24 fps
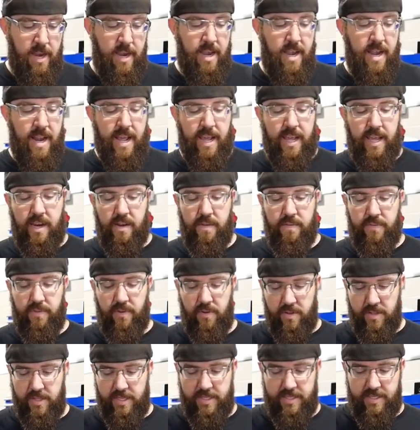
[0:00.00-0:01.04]
Negatives
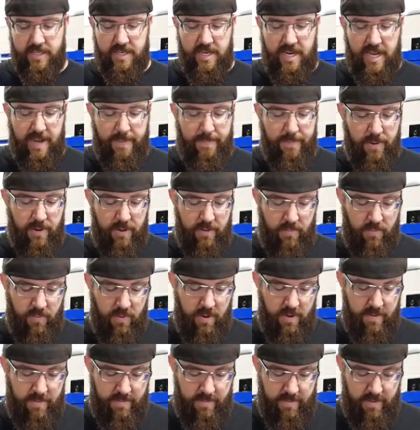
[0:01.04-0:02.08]
on the Snap-on
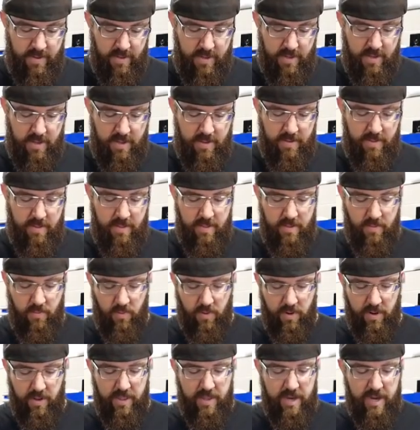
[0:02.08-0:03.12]
one.
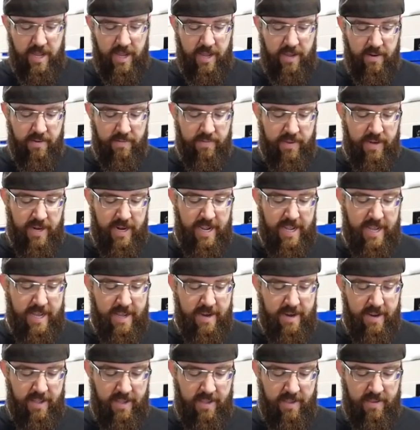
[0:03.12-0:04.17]
One of the negatives that I
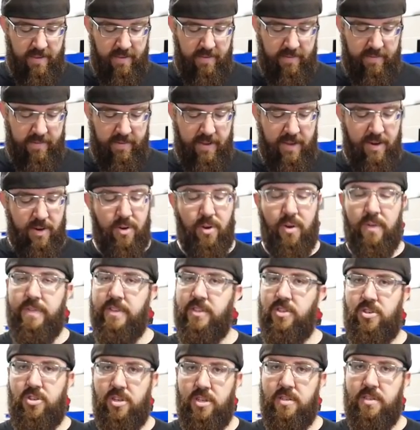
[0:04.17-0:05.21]
had is, I don't know if
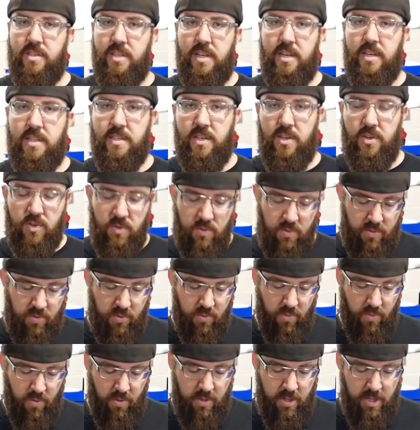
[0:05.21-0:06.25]
it's just that it's a new
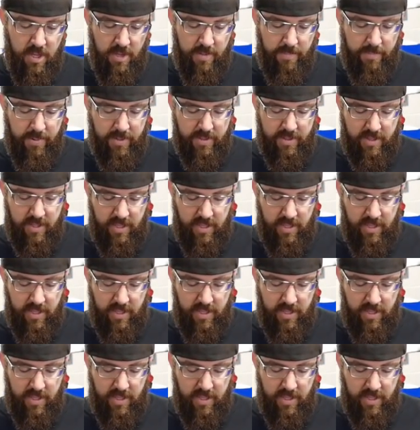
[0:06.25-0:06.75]
tool, but